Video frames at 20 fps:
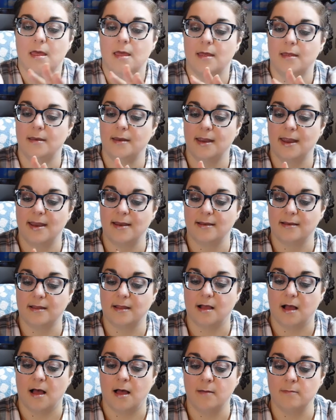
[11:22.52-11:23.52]
It
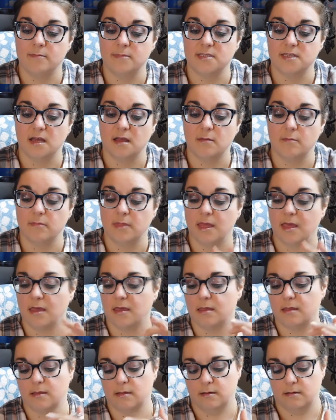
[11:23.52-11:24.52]
comes up like
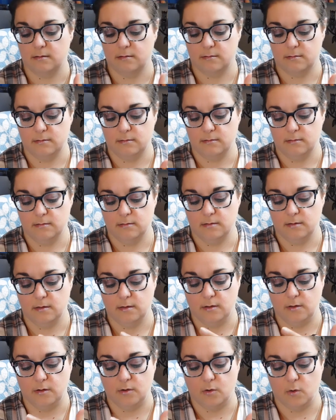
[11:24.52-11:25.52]

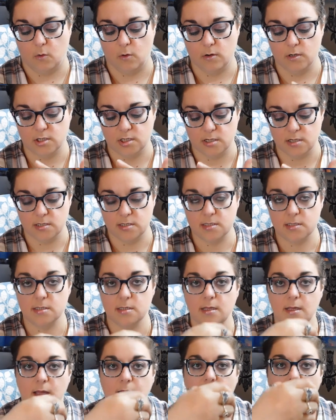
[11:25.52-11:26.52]
gorgeous.
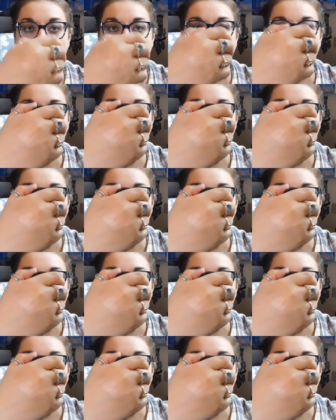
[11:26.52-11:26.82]
I